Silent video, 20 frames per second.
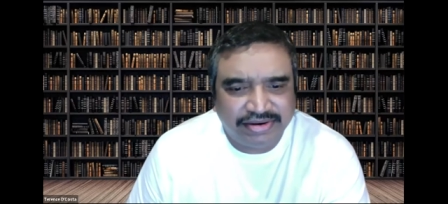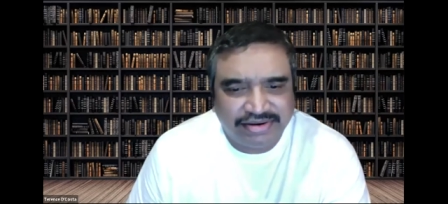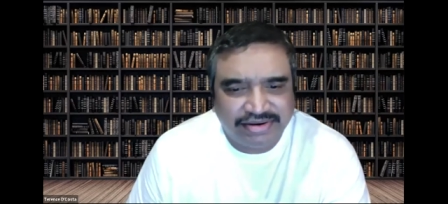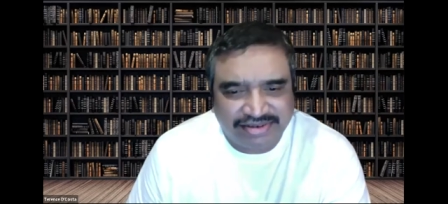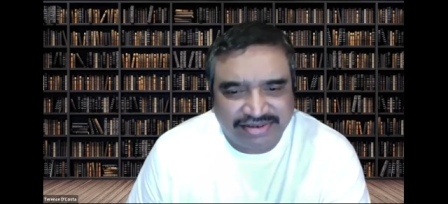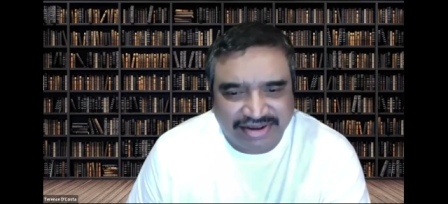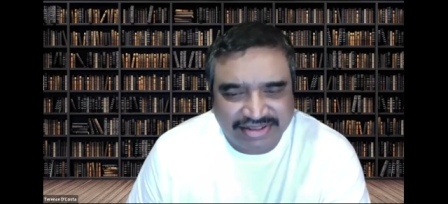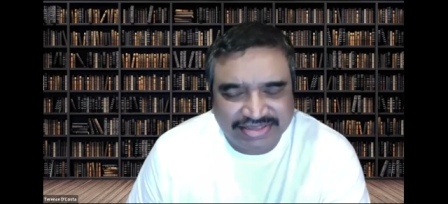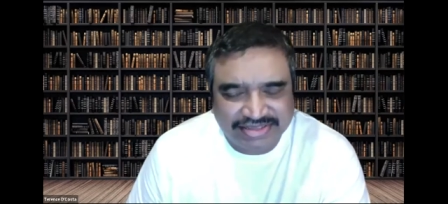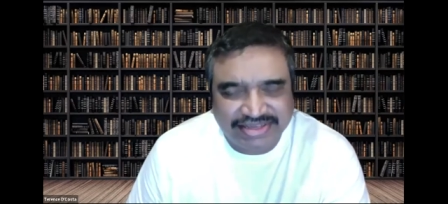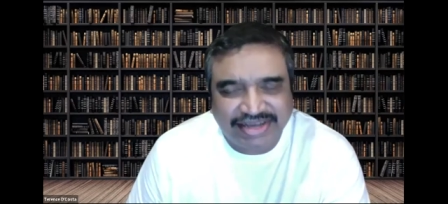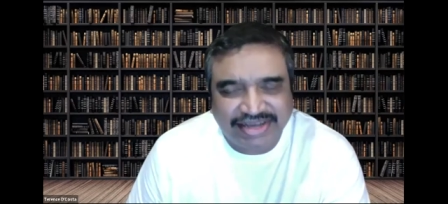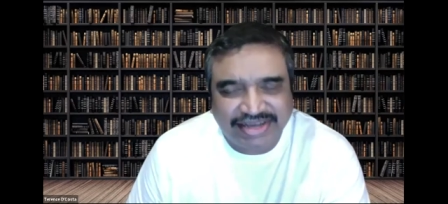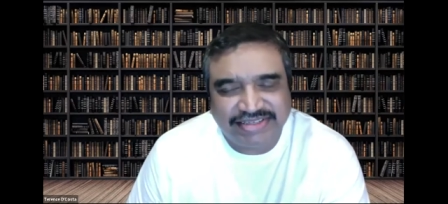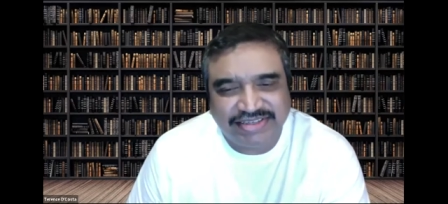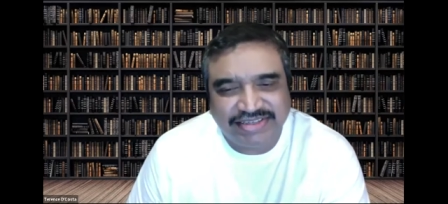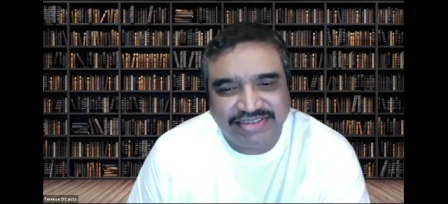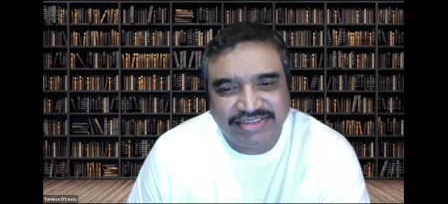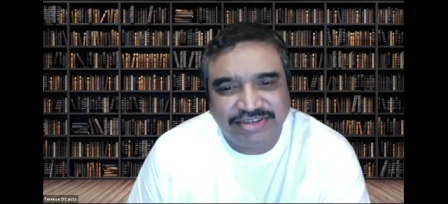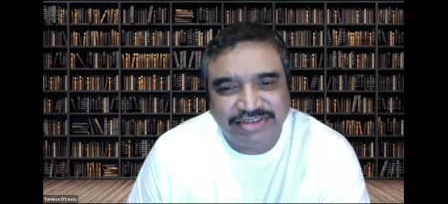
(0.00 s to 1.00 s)

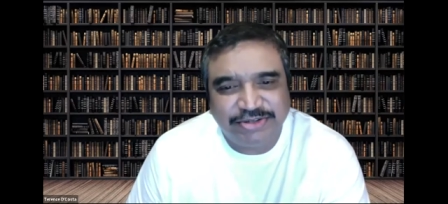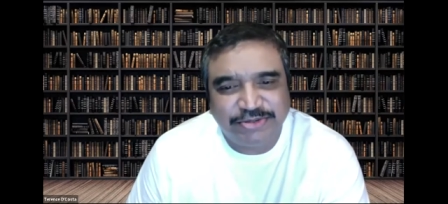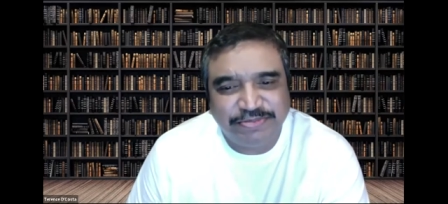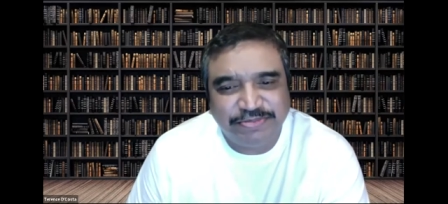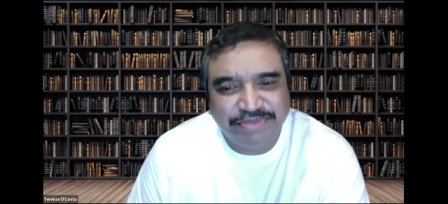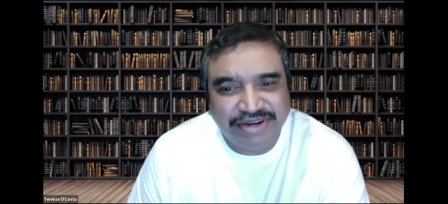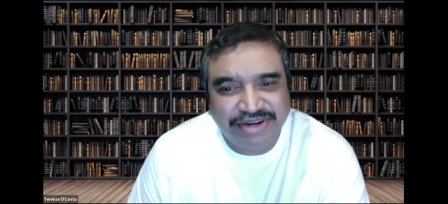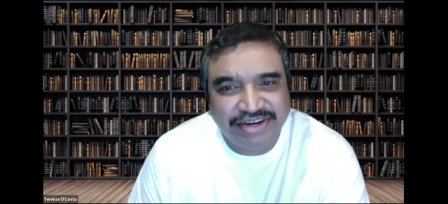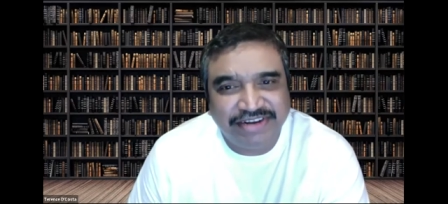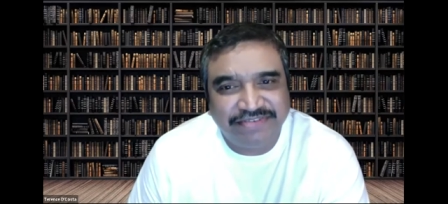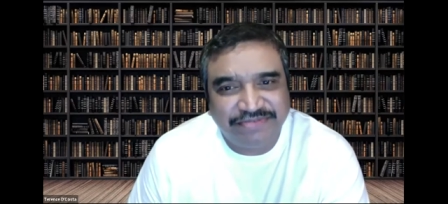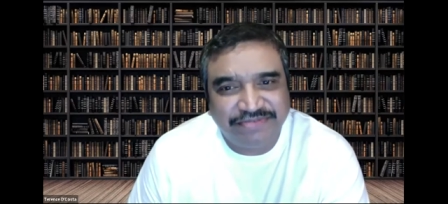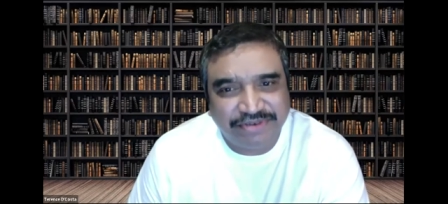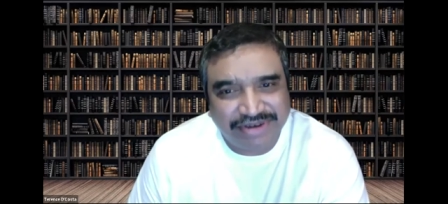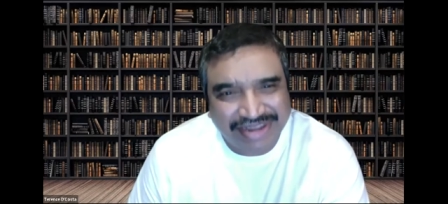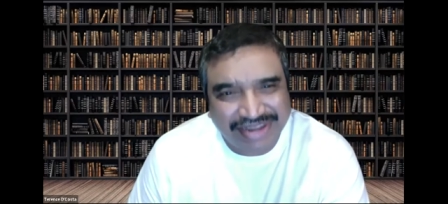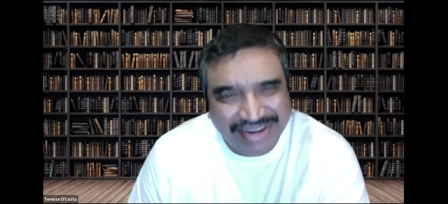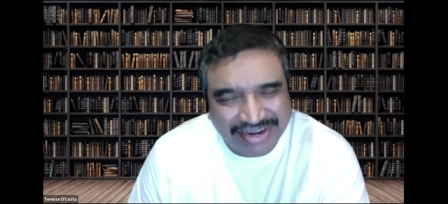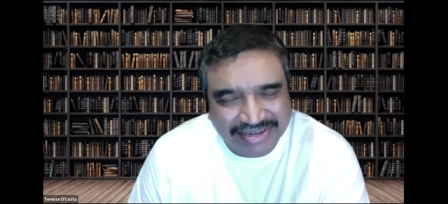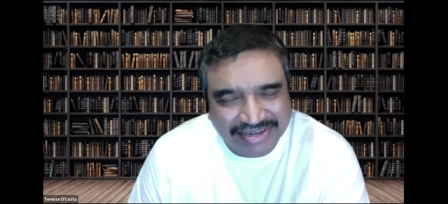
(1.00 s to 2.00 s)
transactions into
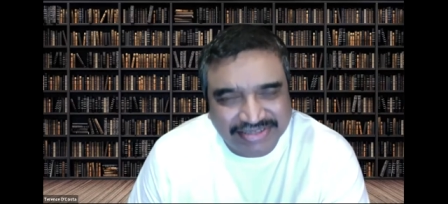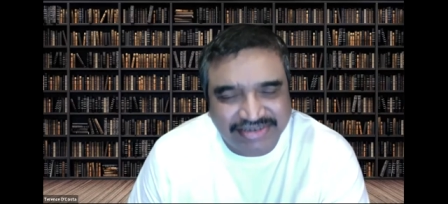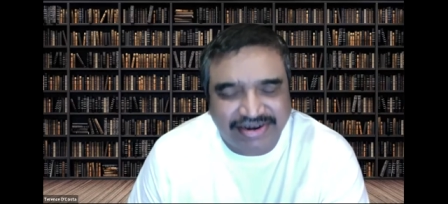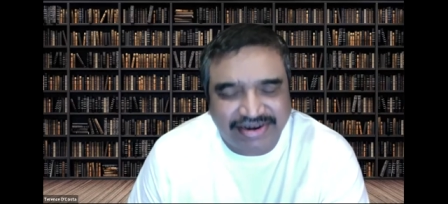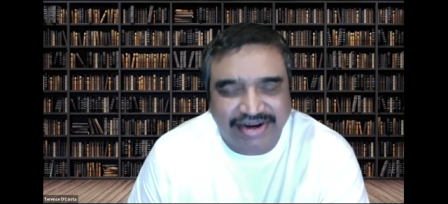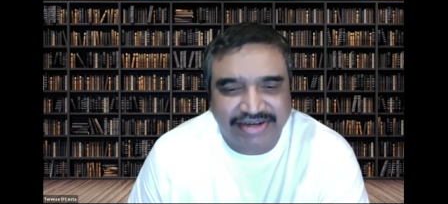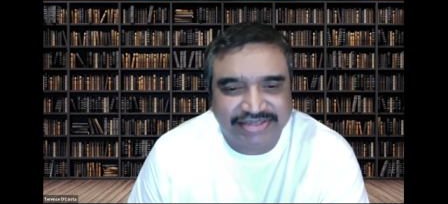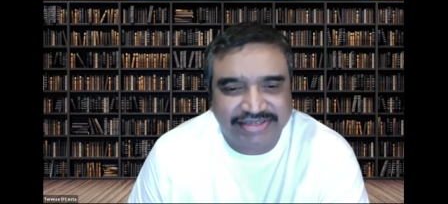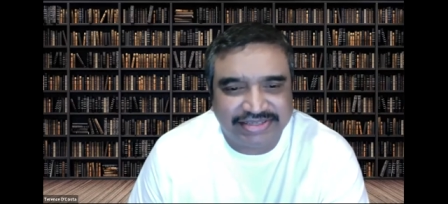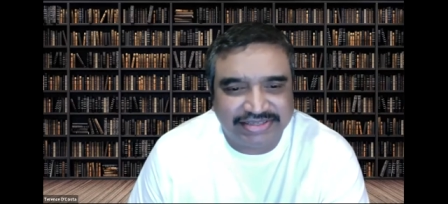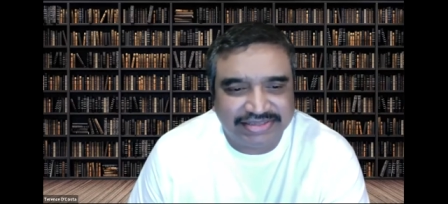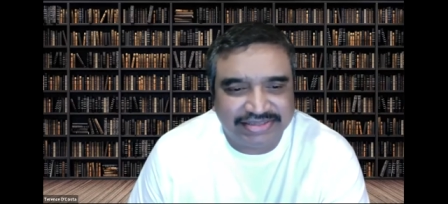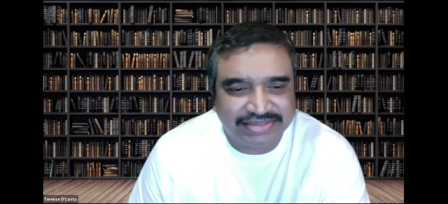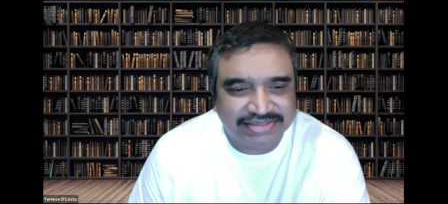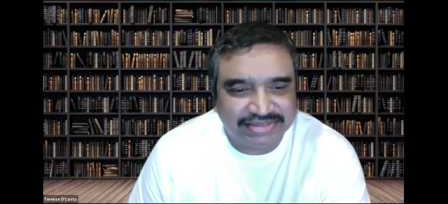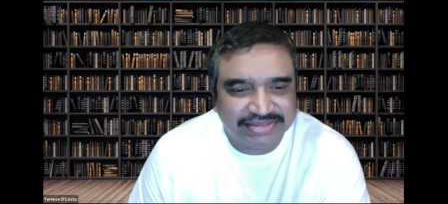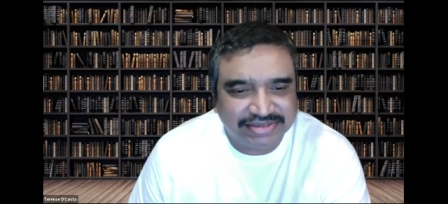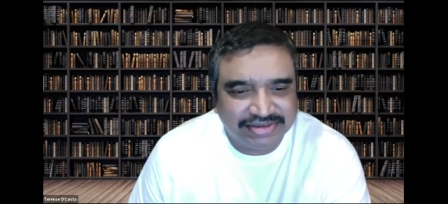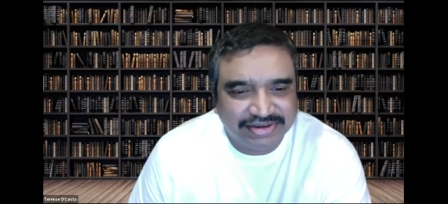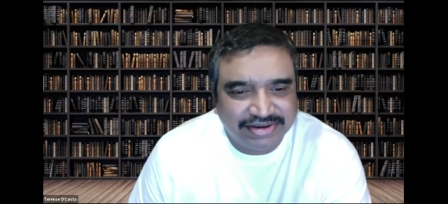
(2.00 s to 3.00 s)
meaningful interactions.